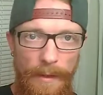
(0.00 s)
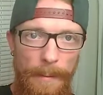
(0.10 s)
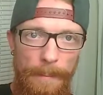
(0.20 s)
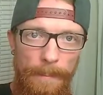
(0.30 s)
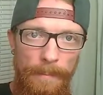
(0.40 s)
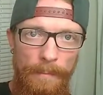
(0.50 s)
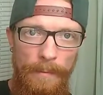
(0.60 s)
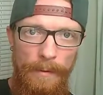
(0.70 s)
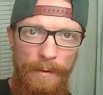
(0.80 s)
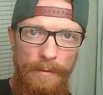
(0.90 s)
a,
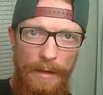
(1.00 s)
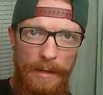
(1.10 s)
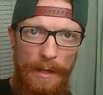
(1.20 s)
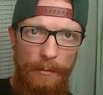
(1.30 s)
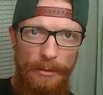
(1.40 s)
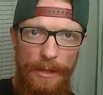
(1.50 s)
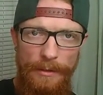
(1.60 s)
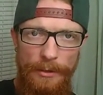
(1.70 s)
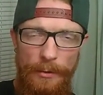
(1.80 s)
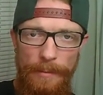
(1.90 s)
got a yellowish
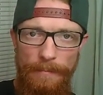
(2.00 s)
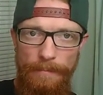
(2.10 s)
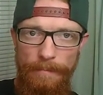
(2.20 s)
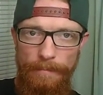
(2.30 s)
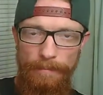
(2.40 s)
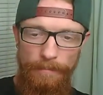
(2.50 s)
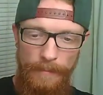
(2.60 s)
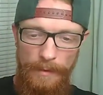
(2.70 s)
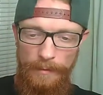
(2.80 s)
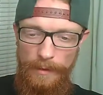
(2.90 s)
tinge to it.
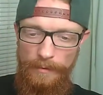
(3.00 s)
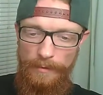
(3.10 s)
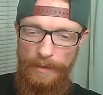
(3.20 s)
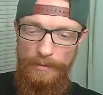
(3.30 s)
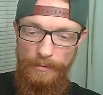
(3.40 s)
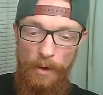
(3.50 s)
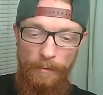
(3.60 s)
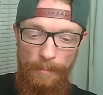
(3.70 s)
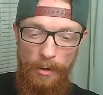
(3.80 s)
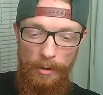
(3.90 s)
This is a
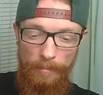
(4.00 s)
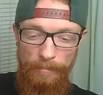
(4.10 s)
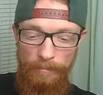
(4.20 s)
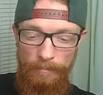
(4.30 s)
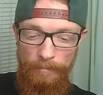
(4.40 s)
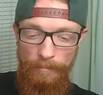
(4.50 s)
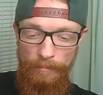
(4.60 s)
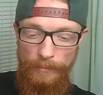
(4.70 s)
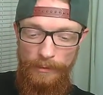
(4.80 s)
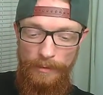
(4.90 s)
soft balm,
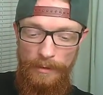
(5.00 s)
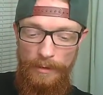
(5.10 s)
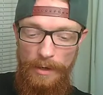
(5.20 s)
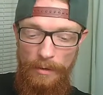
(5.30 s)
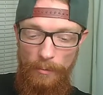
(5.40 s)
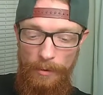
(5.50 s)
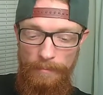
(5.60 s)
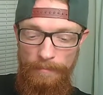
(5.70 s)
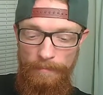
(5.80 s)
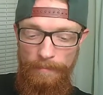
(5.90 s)
just like the other
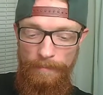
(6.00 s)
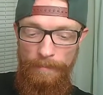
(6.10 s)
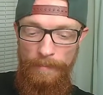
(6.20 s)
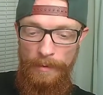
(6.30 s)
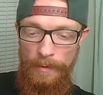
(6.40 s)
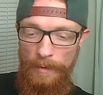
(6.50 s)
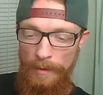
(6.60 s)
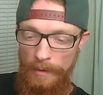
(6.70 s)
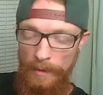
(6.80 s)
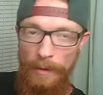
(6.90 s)
one.
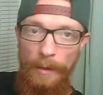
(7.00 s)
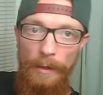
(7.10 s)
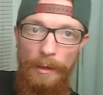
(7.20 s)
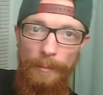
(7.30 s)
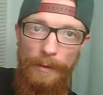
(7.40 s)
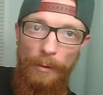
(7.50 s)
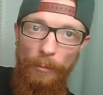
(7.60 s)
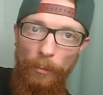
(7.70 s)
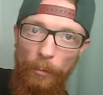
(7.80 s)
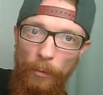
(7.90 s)
And it comes out
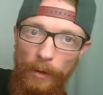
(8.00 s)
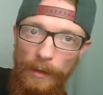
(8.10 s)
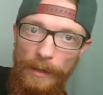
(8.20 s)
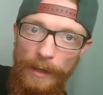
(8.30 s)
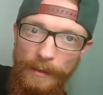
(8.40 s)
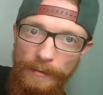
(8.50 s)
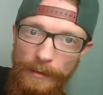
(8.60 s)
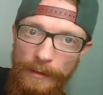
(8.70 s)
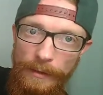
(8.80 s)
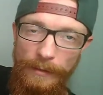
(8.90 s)
really nice
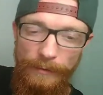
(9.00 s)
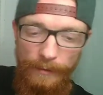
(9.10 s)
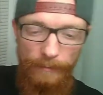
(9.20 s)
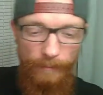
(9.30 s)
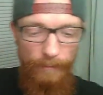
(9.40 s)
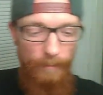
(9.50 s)
and easy.